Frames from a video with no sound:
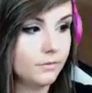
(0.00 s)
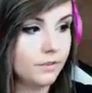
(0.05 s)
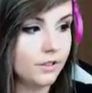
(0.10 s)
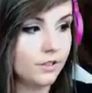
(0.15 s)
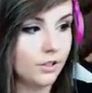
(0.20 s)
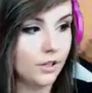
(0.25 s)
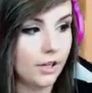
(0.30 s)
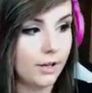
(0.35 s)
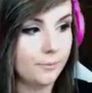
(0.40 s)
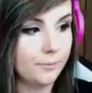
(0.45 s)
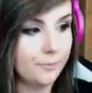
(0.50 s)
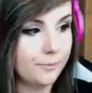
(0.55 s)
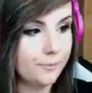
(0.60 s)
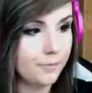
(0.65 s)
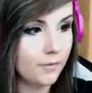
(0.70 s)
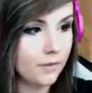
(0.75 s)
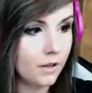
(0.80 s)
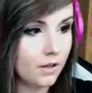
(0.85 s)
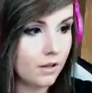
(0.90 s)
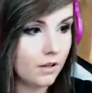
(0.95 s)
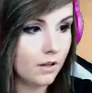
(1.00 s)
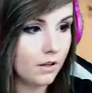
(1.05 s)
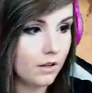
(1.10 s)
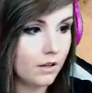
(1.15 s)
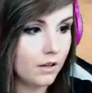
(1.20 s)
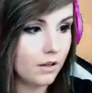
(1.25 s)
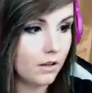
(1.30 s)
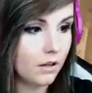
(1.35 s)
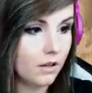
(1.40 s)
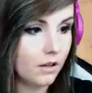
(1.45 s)
Sorry.
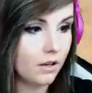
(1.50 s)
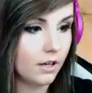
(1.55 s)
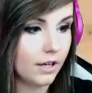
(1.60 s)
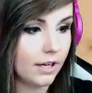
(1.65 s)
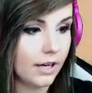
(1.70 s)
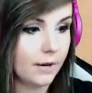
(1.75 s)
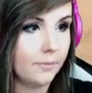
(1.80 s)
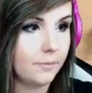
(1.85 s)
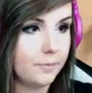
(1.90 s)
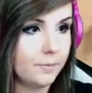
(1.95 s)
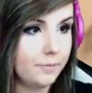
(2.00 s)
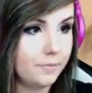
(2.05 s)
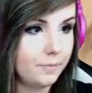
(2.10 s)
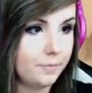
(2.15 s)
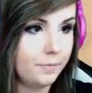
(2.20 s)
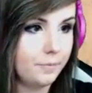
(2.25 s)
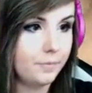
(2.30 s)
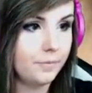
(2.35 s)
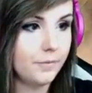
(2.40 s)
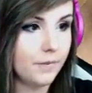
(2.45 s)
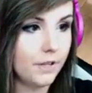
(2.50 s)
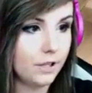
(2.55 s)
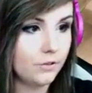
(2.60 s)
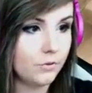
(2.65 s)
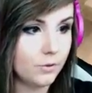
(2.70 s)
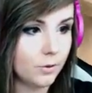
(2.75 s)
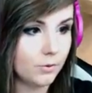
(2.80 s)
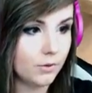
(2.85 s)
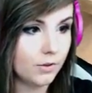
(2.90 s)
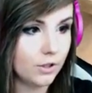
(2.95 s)
Okay, that's
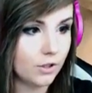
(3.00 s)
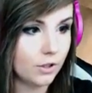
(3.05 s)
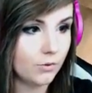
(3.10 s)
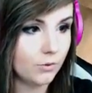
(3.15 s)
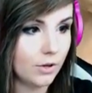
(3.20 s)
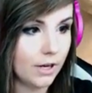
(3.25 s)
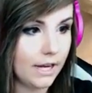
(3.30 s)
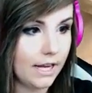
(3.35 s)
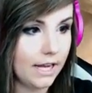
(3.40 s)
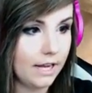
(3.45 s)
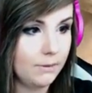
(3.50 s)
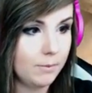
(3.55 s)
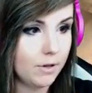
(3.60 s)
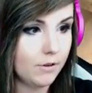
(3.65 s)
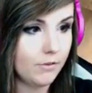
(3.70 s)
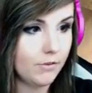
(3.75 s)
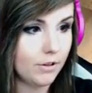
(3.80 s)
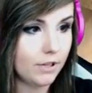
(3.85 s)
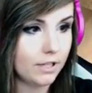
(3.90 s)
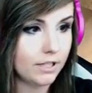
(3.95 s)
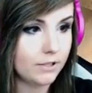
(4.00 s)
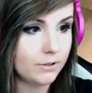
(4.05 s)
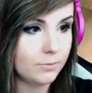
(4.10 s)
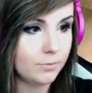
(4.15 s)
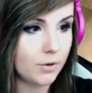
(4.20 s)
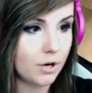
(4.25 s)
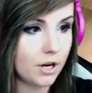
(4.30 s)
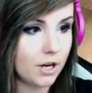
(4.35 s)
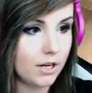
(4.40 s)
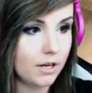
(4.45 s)
what we're doing. We're aiming for this
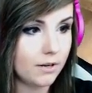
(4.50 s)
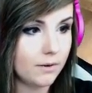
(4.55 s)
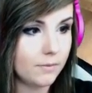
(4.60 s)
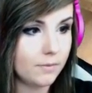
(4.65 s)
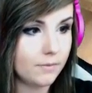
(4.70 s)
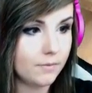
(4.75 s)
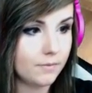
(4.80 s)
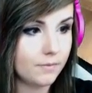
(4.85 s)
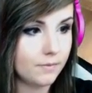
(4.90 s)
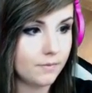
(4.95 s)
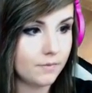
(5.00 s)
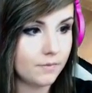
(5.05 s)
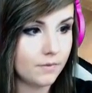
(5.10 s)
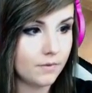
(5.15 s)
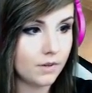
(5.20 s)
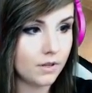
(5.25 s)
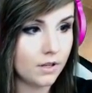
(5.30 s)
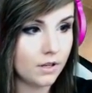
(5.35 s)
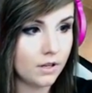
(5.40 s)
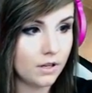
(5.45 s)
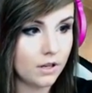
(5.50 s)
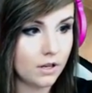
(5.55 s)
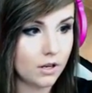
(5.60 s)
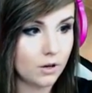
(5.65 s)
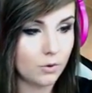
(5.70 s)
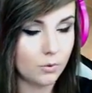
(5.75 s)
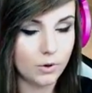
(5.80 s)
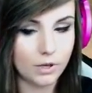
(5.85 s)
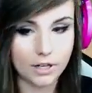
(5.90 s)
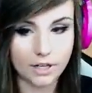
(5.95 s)
spot.
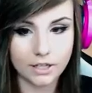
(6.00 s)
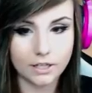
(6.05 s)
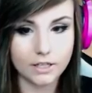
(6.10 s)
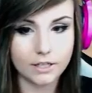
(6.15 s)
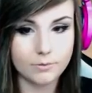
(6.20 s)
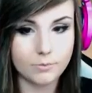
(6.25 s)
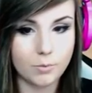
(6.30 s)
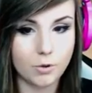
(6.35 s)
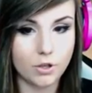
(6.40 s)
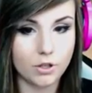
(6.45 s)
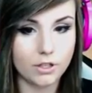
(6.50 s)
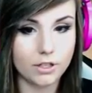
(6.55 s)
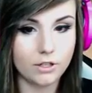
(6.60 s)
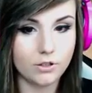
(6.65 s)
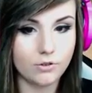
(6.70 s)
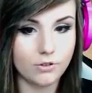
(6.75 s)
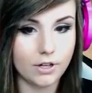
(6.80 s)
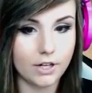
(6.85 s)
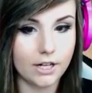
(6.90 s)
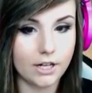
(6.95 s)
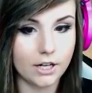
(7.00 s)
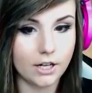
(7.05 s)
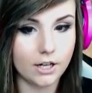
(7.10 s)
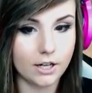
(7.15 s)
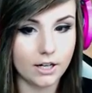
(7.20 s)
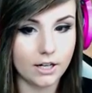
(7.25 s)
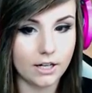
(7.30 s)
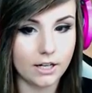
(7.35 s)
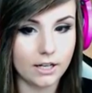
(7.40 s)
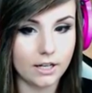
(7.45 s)
We're gonna pull the
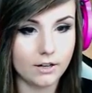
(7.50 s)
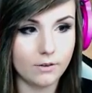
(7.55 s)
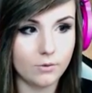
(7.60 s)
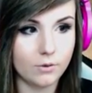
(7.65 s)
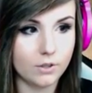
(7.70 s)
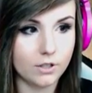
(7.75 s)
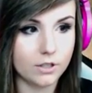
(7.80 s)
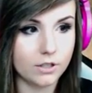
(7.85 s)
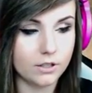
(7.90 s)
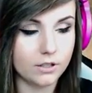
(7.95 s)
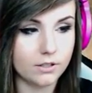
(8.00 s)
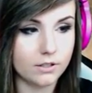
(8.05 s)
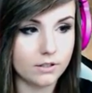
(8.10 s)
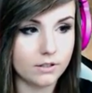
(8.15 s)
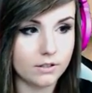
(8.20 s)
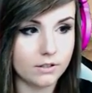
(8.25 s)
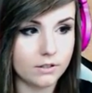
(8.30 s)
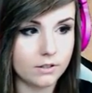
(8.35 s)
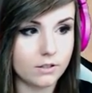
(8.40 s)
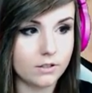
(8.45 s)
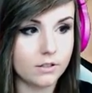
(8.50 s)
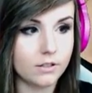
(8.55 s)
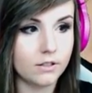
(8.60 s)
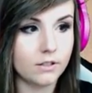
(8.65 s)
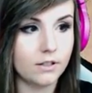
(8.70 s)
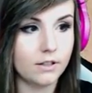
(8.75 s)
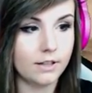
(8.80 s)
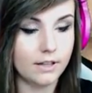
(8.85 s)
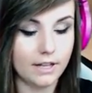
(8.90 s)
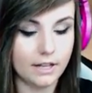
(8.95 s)
trigger and then we just
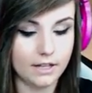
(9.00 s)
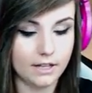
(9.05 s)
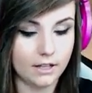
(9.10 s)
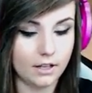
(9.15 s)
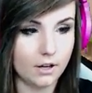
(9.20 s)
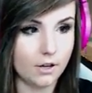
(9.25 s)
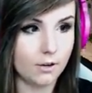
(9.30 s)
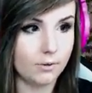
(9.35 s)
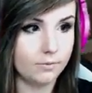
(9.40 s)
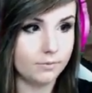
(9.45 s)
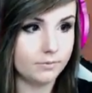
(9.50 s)
let it go.